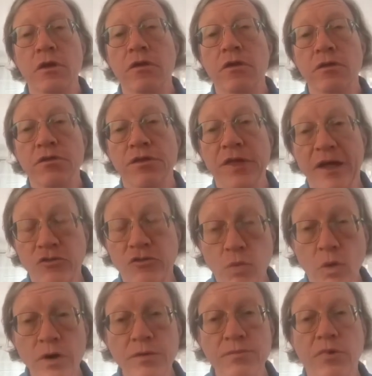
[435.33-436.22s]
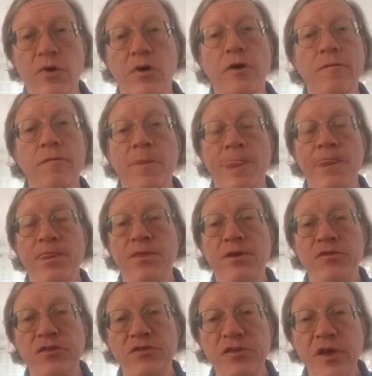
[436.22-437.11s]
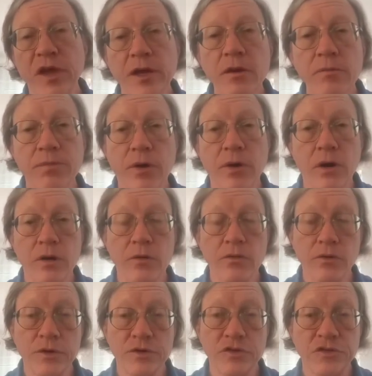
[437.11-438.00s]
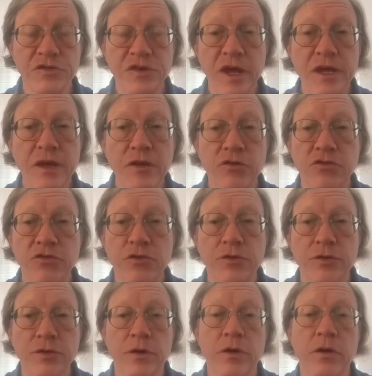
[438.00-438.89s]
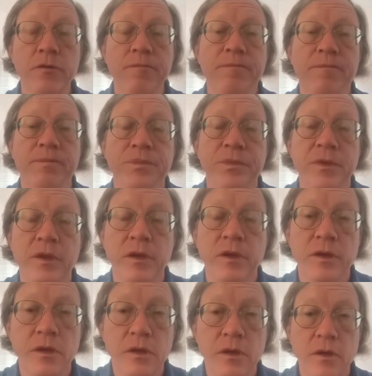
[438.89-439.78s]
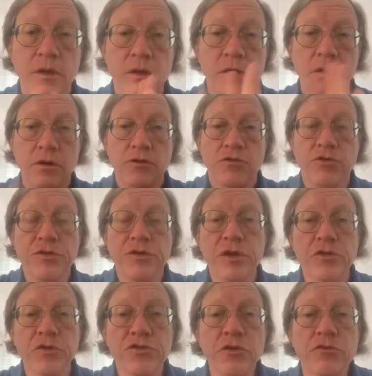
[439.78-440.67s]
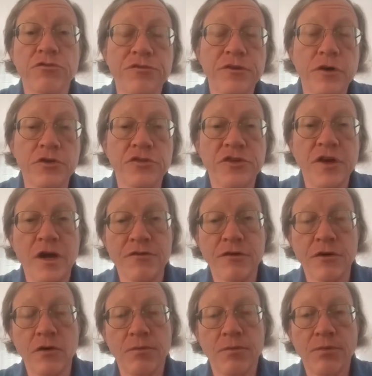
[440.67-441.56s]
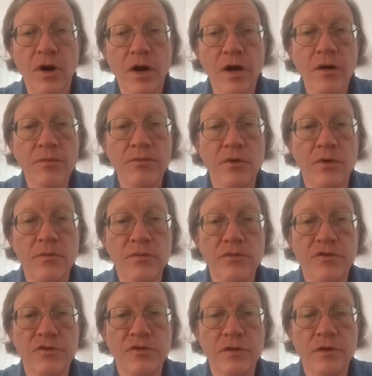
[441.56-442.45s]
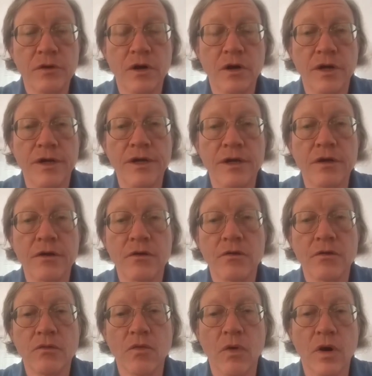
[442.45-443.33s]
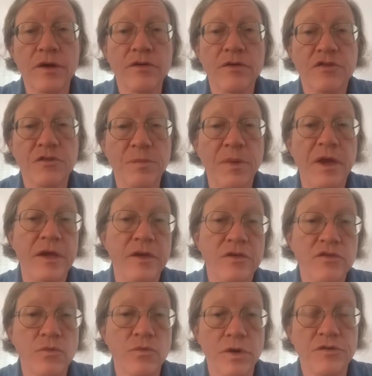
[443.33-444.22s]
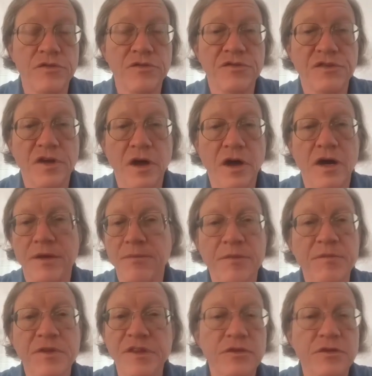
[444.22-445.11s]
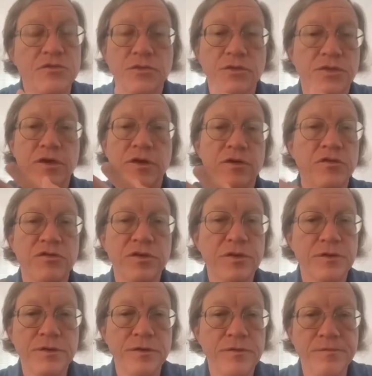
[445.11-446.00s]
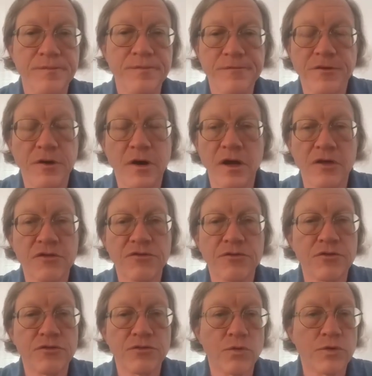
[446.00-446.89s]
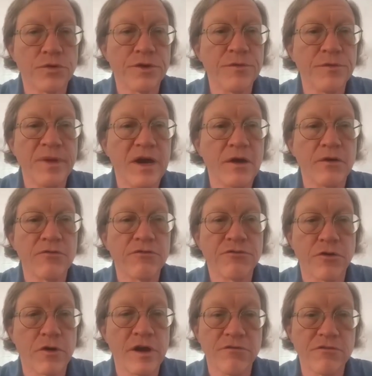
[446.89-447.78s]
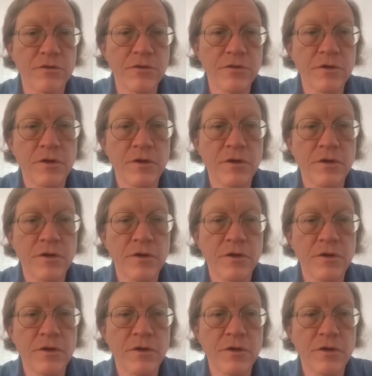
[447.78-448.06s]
That's one part. There's a second part, which is take certain traditional philosophical problems, like what is space? What is time? I mean, these are things that philosophers worried about forever.